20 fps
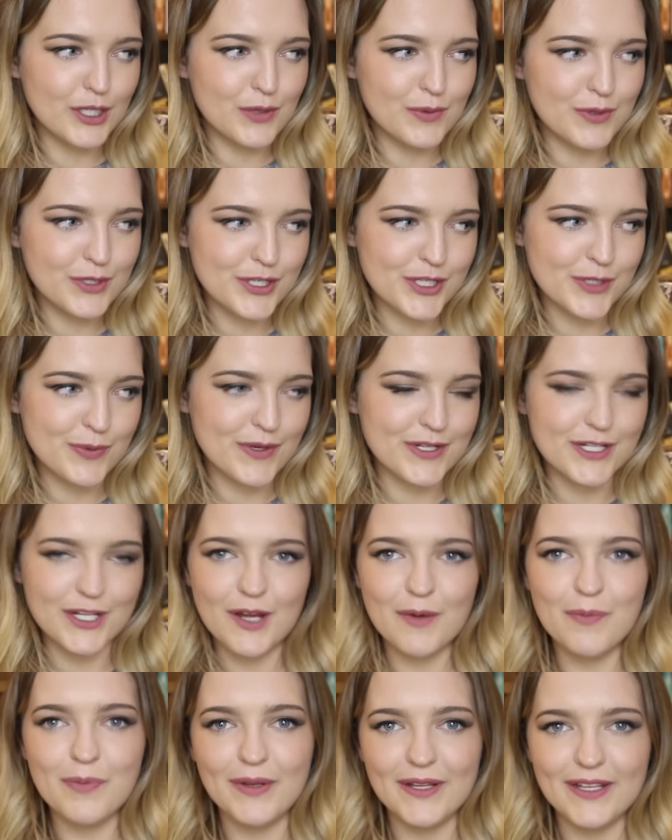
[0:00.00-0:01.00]
You would just want to
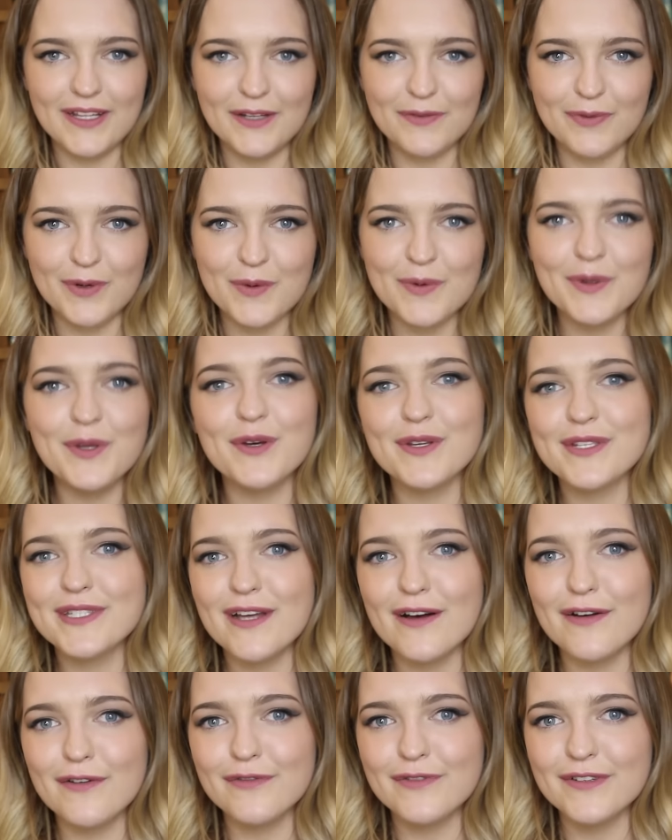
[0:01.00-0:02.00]
completely ruin
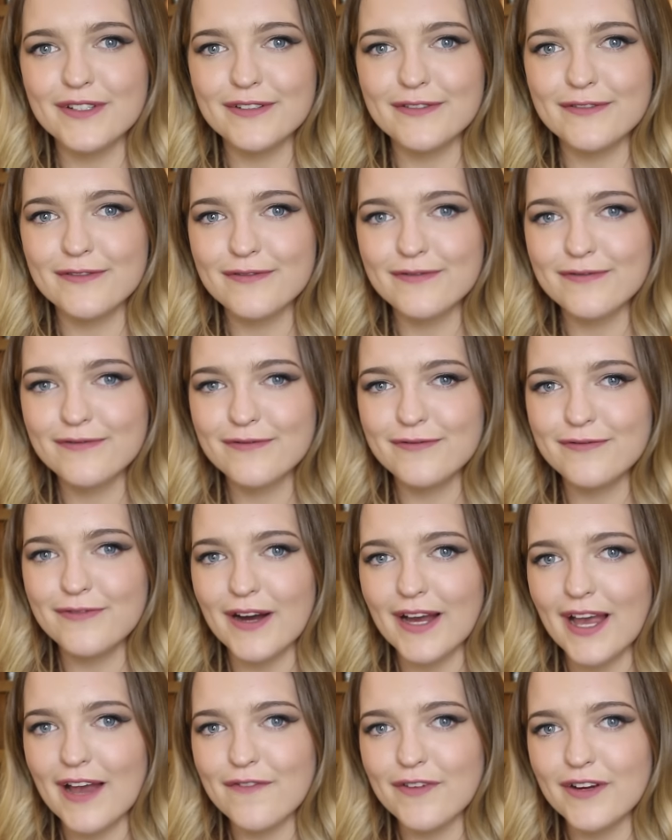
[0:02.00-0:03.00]
yourself and
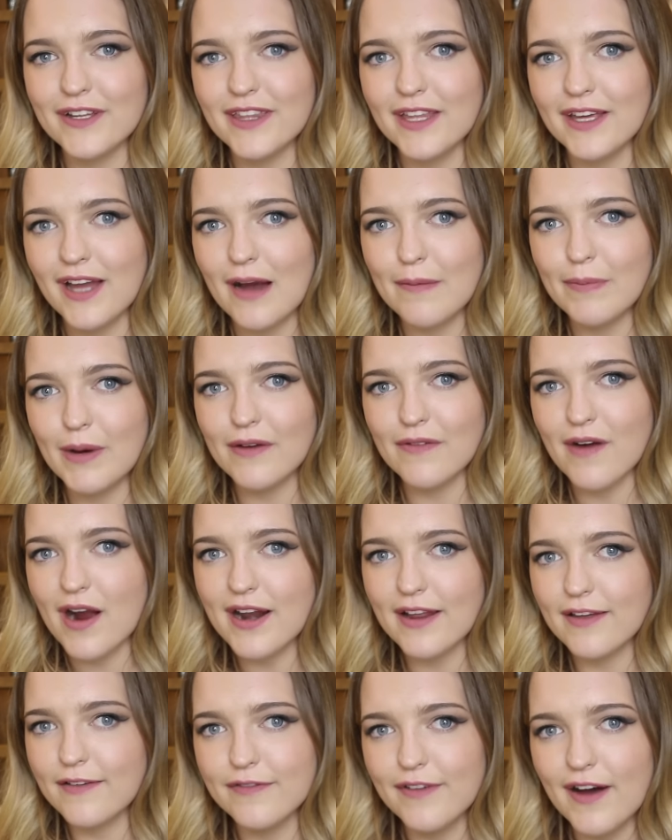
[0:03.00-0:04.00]
fuck everything up by
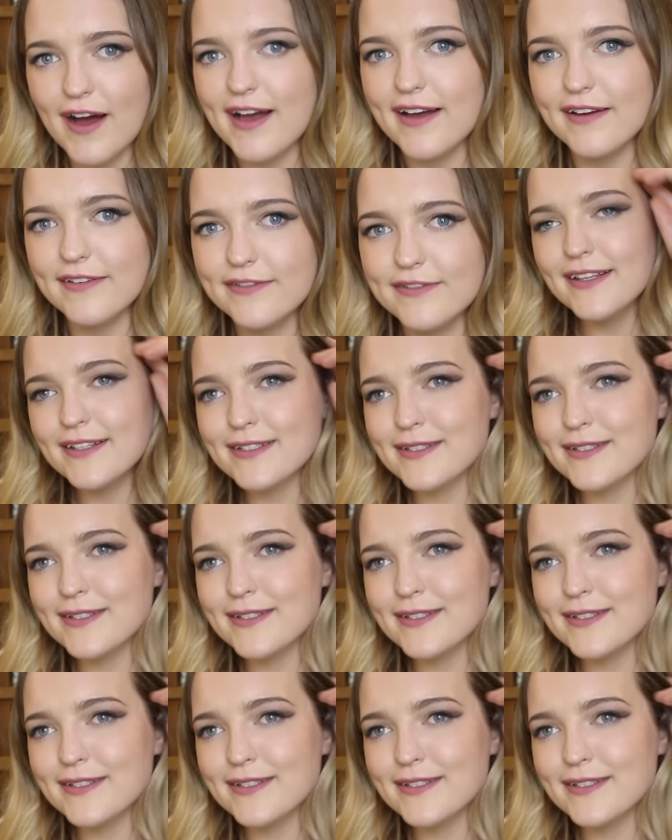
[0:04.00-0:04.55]
writing five.